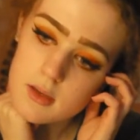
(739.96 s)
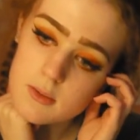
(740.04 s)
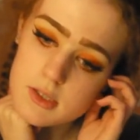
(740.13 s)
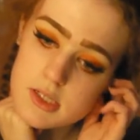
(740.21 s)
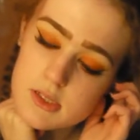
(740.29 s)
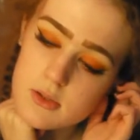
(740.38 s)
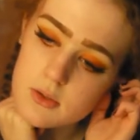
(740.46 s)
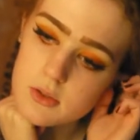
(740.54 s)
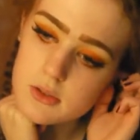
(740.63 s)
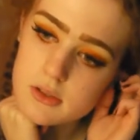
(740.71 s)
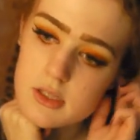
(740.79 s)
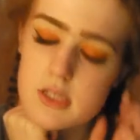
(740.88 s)
which is
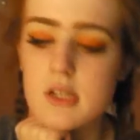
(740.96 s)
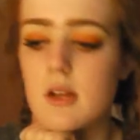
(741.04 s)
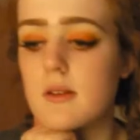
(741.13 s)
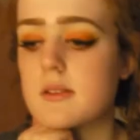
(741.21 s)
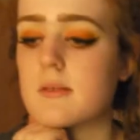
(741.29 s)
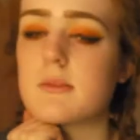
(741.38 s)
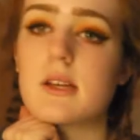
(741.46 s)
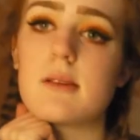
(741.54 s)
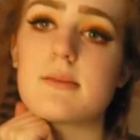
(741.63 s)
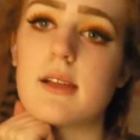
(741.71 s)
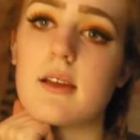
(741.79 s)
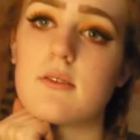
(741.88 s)
cool because, you know,
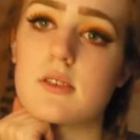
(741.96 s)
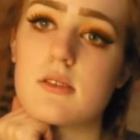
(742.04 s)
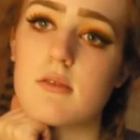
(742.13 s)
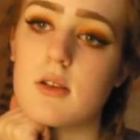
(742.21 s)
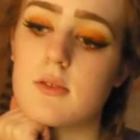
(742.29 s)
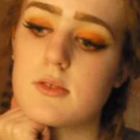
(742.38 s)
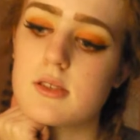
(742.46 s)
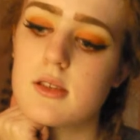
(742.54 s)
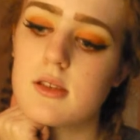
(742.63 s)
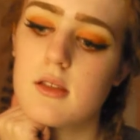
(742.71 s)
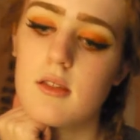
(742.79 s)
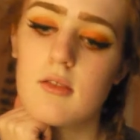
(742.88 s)
sometimes life just throws
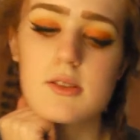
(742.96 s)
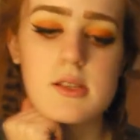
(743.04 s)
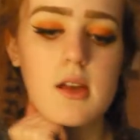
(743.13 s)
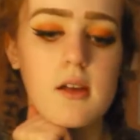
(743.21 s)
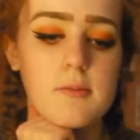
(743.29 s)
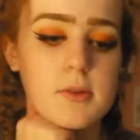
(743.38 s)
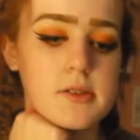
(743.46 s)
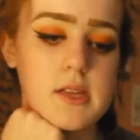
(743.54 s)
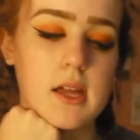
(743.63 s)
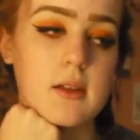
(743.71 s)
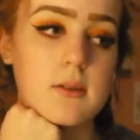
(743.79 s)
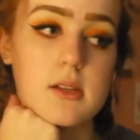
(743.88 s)
curveballs
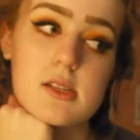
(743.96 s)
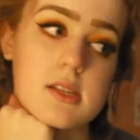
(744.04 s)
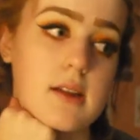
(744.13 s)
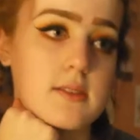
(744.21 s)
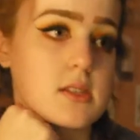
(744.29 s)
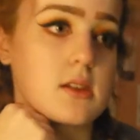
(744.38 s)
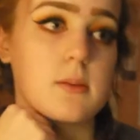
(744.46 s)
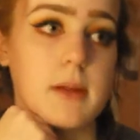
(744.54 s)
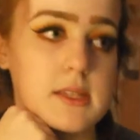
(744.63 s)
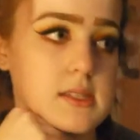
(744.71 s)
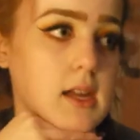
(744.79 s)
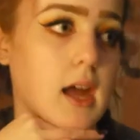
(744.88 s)
at you and you just have to do your
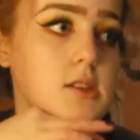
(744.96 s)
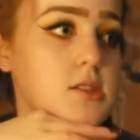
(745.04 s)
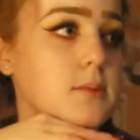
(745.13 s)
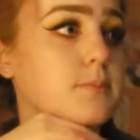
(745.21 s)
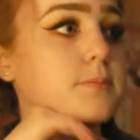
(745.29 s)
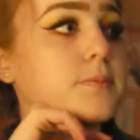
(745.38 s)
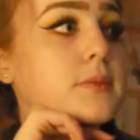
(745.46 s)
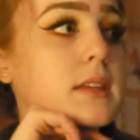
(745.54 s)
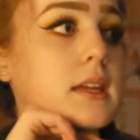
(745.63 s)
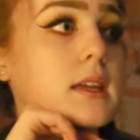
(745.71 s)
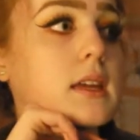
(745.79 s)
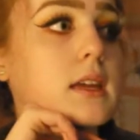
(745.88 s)
best to catch them.
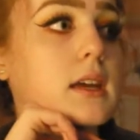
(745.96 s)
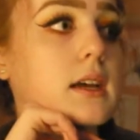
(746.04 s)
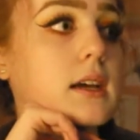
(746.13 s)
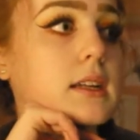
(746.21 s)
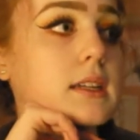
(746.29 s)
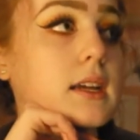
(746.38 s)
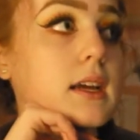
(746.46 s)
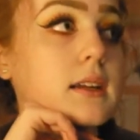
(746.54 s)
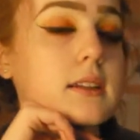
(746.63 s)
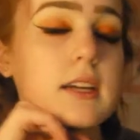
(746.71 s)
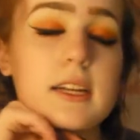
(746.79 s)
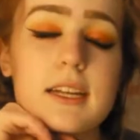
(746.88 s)
And yeah,
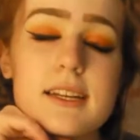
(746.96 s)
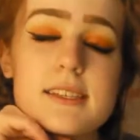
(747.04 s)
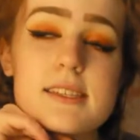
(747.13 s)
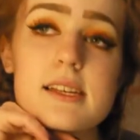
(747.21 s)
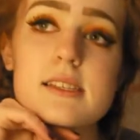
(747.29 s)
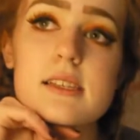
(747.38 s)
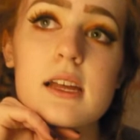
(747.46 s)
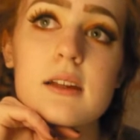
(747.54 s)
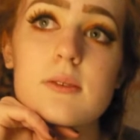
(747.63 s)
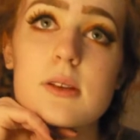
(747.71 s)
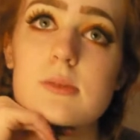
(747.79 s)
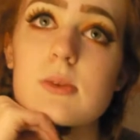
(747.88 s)
I guess that's kind
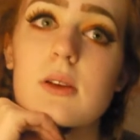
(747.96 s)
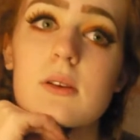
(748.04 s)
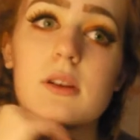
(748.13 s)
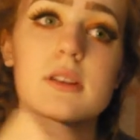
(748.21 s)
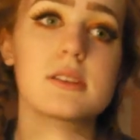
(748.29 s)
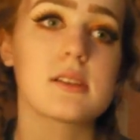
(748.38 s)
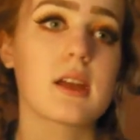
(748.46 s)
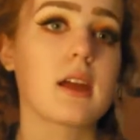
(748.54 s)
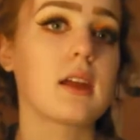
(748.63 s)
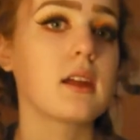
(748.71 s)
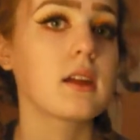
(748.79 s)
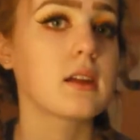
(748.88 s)
of what's been going on
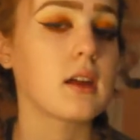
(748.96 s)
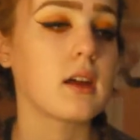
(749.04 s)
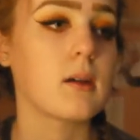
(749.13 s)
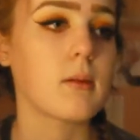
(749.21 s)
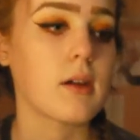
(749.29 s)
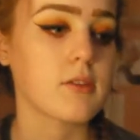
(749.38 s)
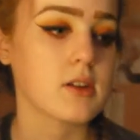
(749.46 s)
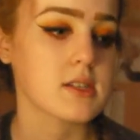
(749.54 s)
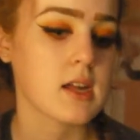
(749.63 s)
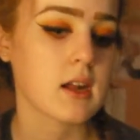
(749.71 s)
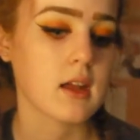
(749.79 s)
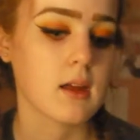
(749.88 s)
today. I've got
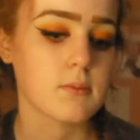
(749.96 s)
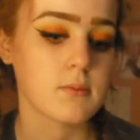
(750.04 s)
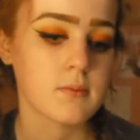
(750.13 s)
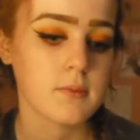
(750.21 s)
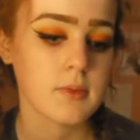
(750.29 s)
10 a.m,